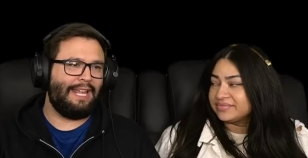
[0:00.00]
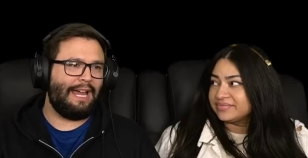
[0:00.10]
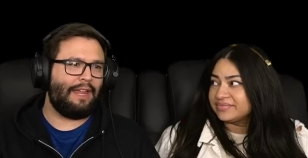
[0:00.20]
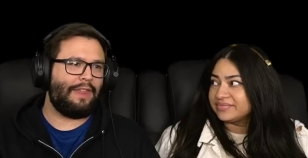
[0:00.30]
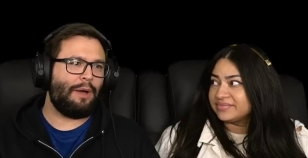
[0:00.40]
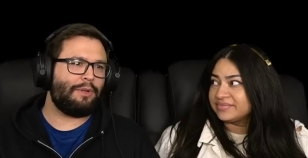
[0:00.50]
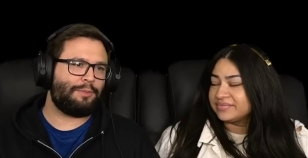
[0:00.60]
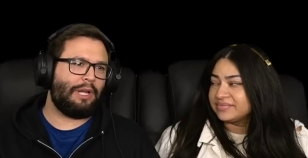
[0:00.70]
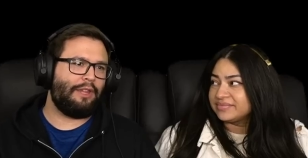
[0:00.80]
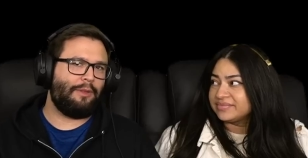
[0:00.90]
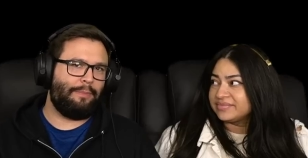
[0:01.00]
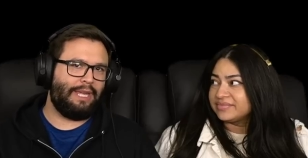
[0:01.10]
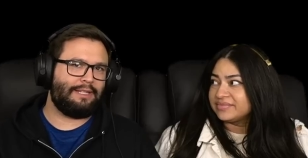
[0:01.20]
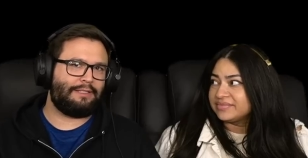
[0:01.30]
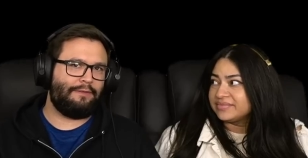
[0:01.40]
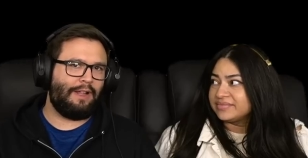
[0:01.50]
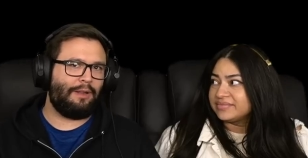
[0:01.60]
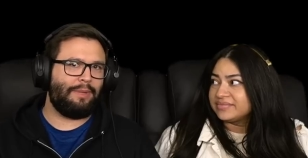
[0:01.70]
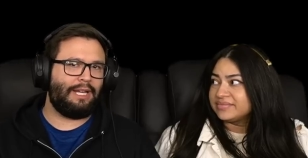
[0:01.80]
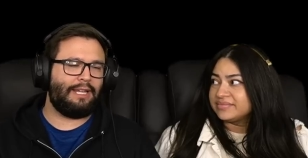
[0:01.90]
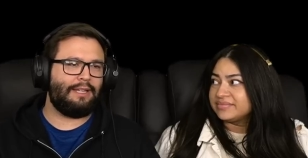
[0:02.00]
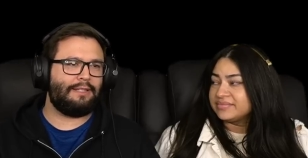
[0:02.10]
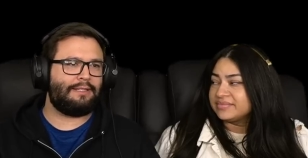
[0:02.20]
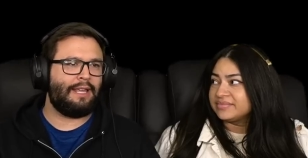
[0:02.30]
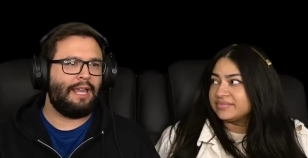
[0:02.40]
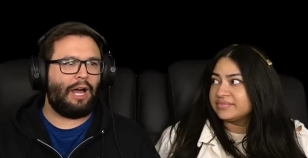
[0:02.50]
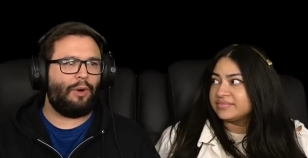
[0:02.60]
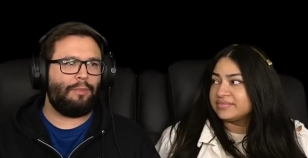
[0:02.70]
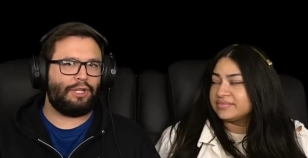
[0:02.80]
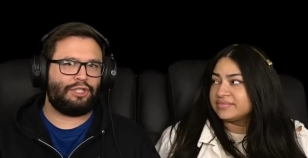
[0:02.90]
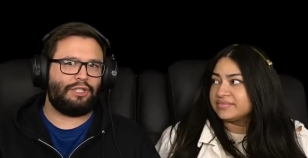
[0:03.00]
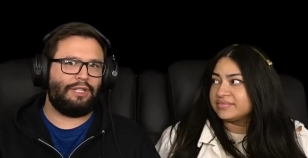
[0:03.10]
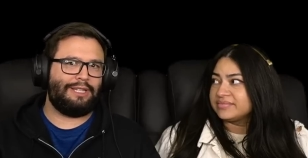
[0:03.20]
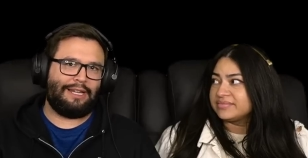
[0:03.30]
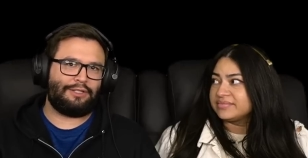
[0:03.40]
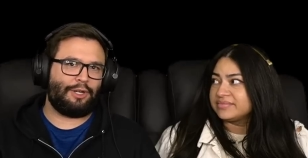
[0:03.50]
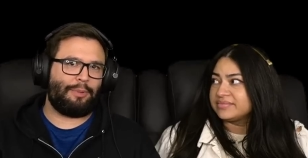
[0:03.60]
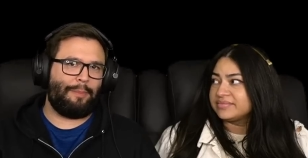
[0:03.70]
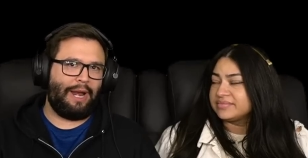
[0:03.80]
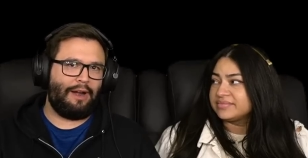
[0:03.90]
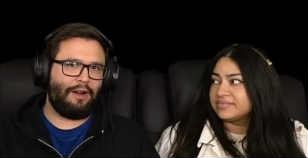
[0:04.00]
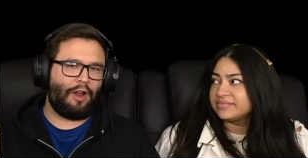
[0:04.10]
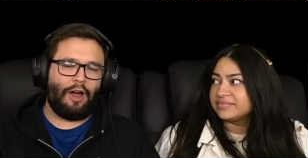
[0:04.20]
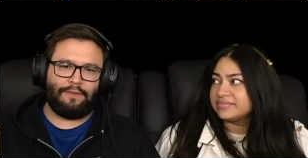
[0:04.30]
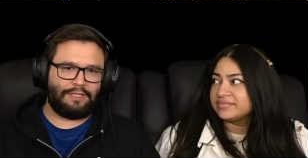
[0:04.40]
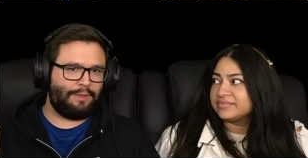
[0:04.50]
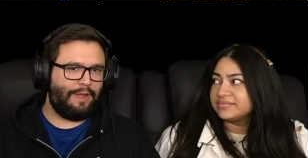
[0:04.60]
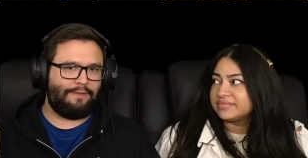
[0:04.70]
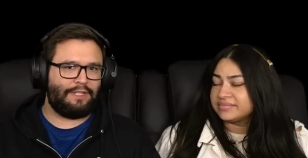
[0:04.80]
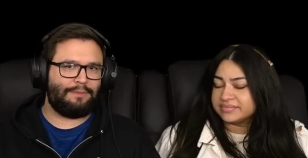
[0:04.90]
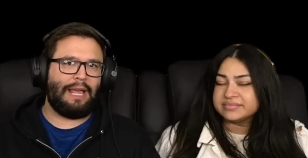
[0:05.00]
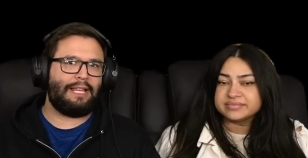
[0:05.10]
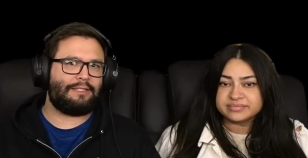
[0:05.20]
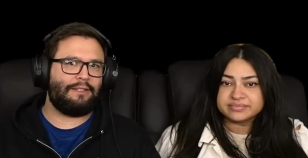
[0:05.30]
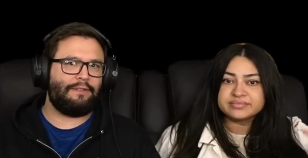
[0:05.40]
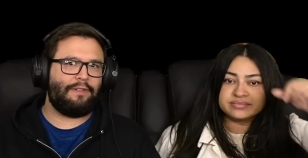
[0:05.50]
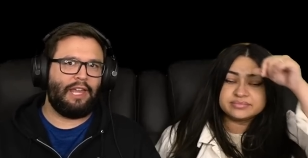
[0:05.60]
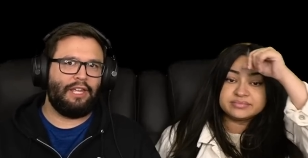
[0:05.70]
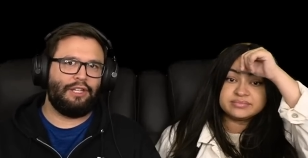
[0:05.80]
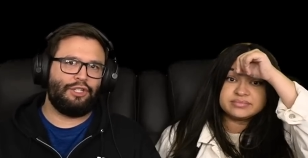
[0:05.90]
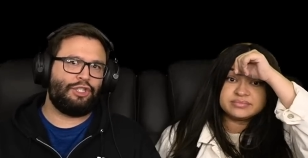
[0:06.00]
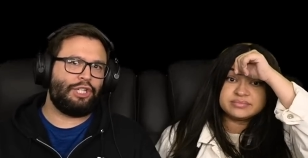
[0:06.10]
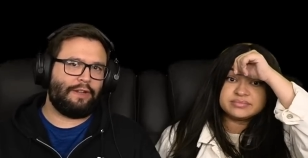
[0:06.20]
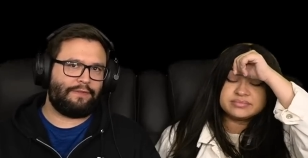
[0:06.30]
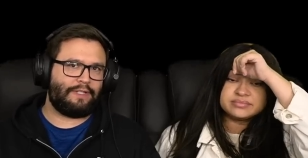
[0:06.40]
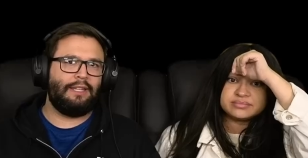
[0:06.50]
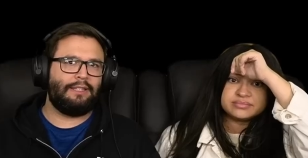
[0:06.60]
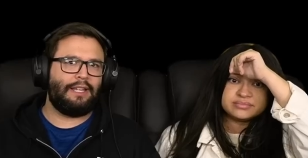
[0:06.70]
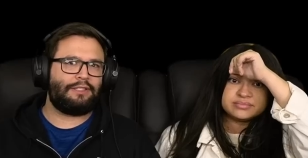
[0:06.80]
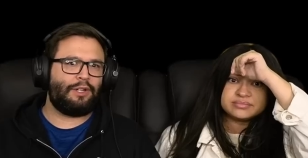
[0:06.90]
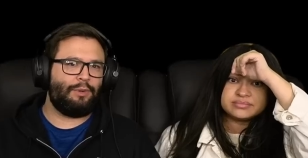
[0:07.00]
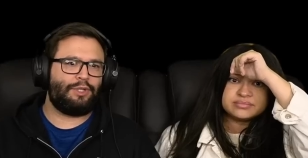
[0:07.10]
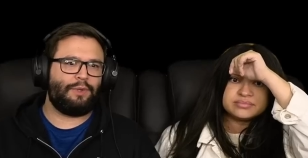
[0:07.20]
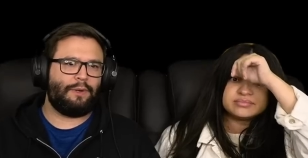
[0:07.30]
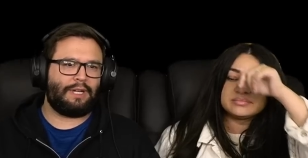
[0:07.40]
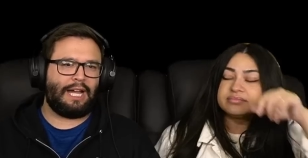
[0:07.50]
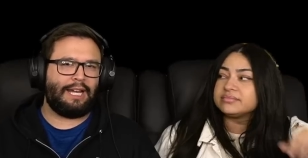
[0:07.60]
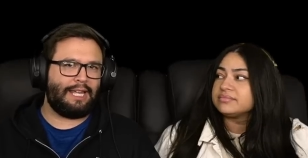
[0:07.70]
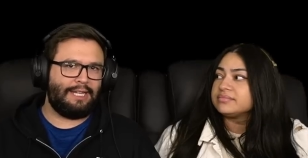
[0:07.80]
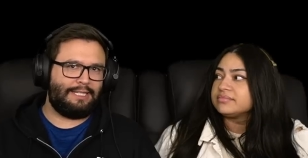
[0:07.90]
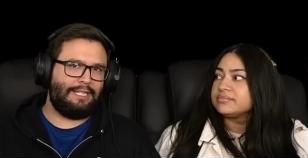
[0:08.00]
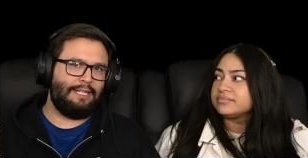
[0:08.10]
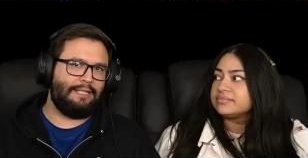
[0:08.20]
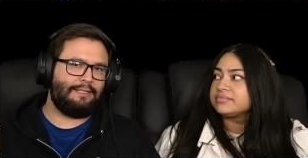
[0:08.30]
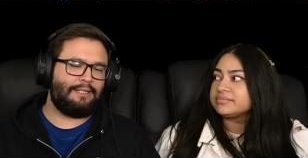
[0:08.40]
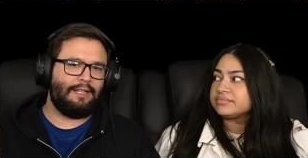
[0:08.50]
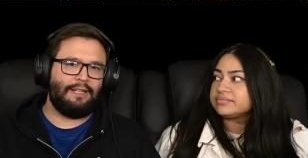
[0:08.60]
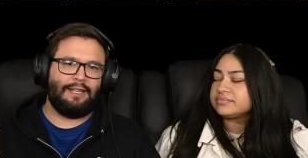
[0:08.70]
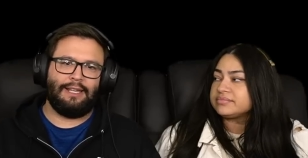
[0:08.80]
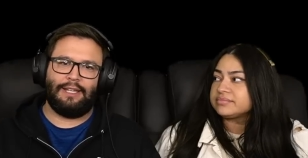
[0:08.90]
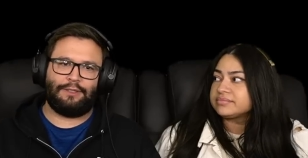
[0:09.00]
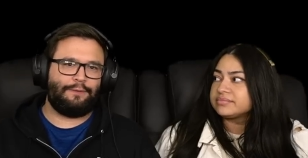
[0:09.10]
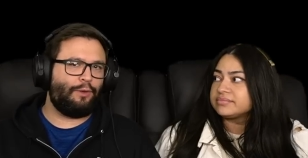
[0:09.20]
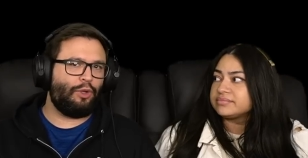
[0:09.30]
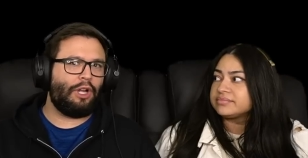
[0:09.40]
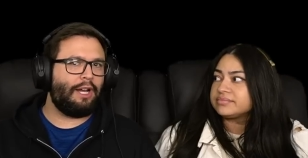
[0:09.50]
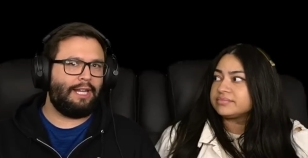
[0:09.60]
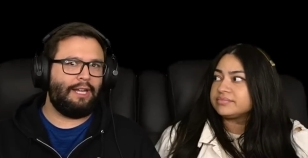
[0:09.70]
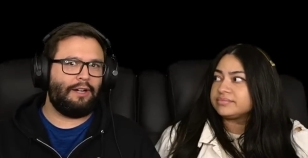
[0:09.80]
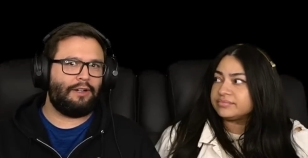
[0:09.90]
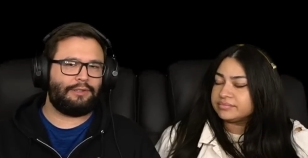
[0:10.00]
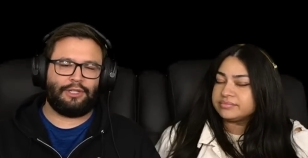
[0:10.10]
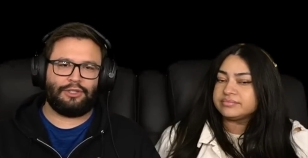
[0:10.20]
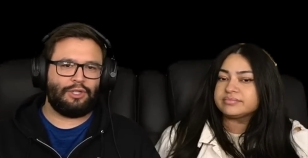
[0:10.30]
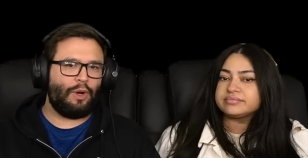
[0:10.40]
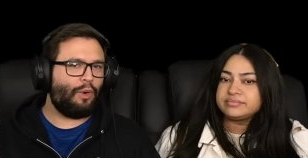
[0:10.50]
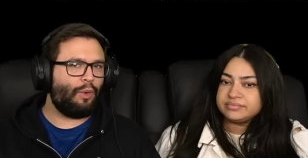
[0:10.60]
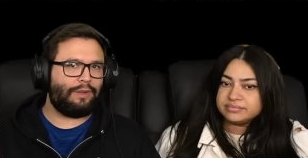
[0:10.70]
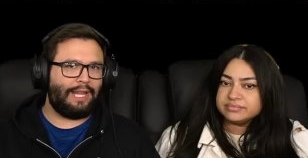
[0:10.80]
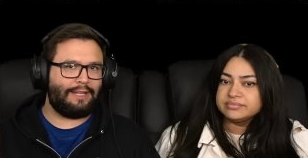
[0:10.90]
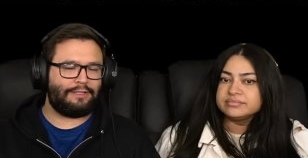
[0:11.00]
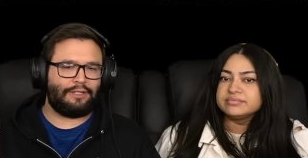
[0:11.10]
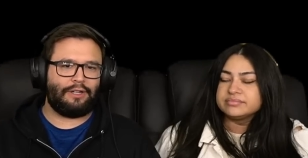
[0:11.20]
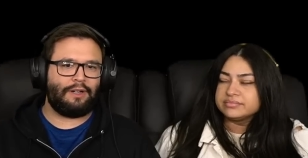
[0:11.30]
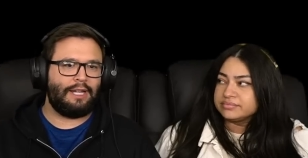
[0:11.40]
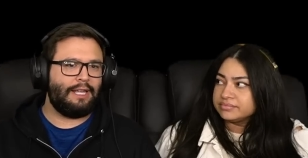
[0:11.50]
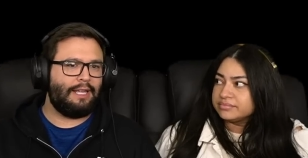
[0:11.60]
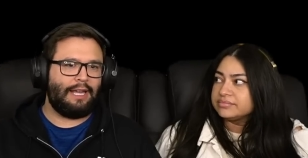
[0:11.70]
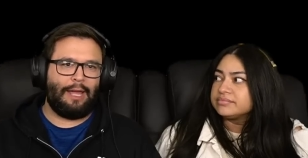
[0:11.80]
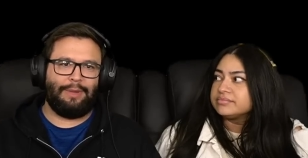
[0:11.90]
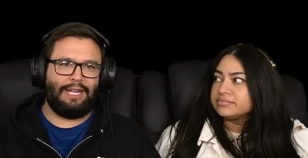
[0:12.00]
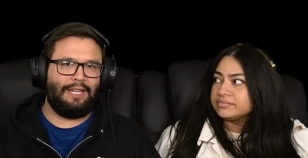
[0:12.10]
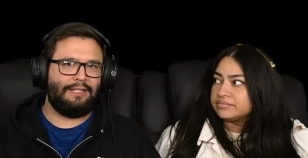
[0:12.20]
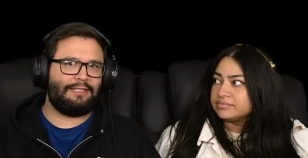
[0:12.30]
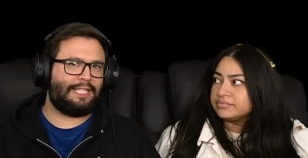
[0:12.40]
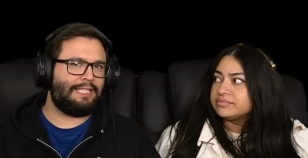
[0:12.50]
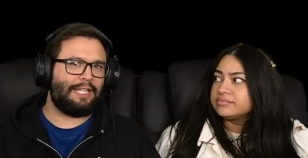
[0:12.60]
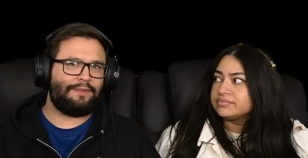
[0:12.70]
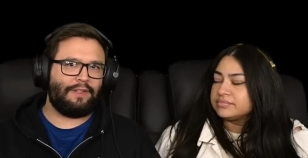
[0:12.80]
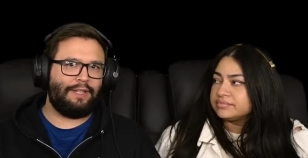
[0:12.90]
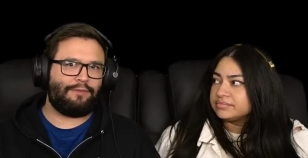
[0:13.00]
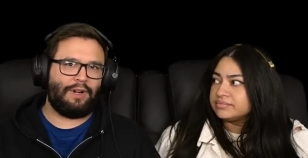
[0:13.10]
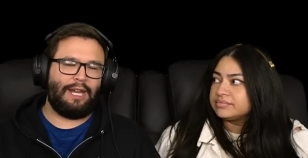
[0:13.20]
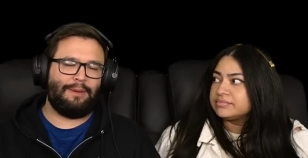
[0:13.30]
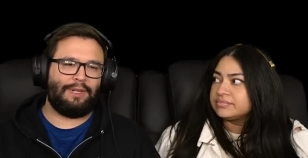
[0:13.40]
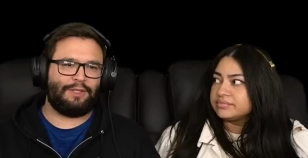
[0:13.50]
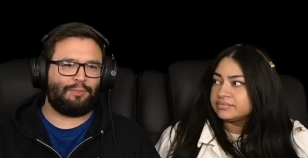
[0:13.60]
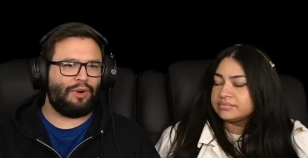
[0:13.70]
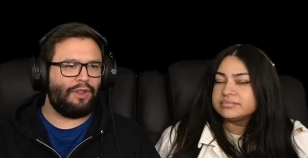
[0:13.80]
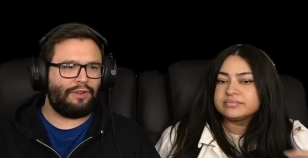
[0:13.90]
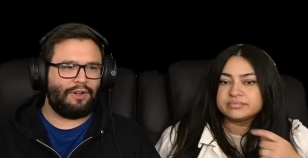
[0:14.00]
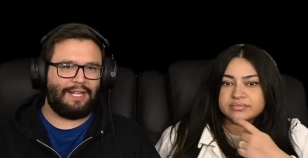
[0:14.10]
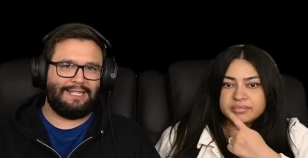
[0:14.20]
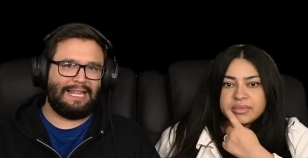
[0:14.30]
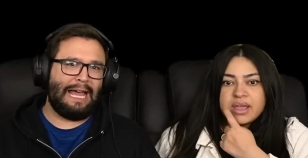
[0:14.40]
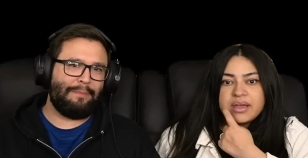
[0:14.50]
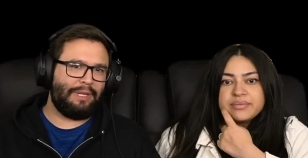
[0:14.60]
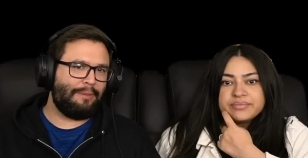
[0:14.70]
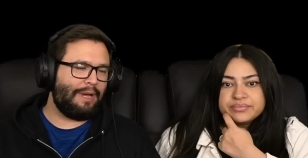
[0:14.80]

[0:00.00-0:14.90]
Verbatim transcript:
Speaker 1: Yeah, that was probably the biggest development, is how much Lester prepared. Obviously, we have this massive shift in Lester, which we were kind of getting teased. It's full on here. There's no old Lester. I mean, he successfully framed his brother. He's happy yeah.